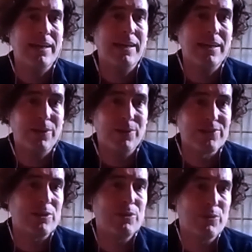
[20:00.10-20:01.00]

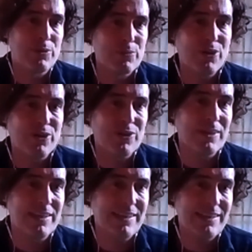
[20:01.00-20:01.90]
Also, you were rewarded
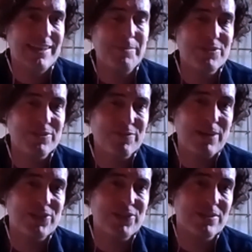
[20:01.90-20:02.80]
with an Amazon
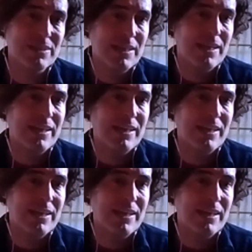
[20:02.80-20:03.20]
voucher.